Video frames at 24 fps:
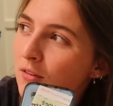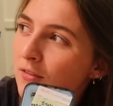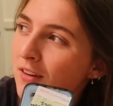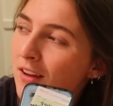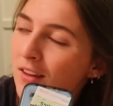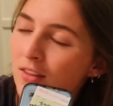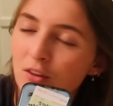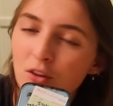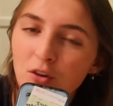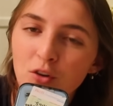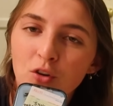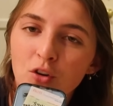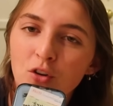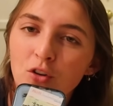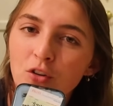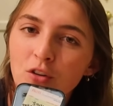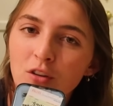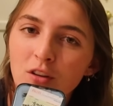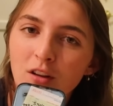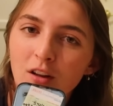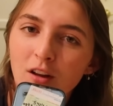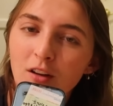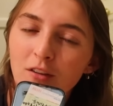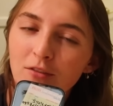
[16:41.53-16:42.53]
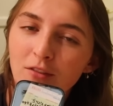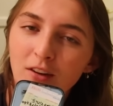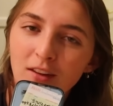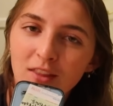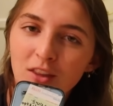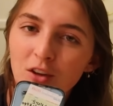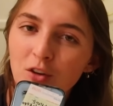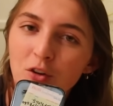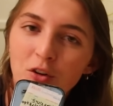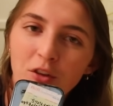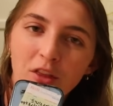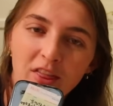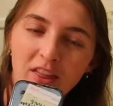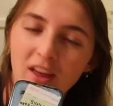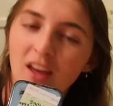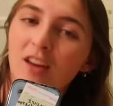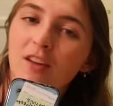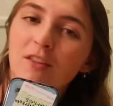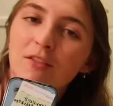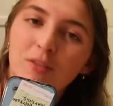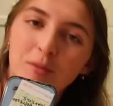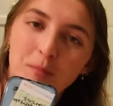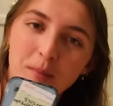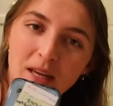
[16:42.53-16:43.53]
fun little, a fun little
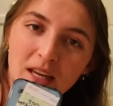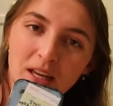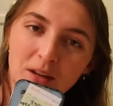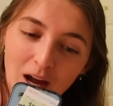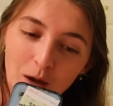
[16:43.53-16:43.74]
thing for me.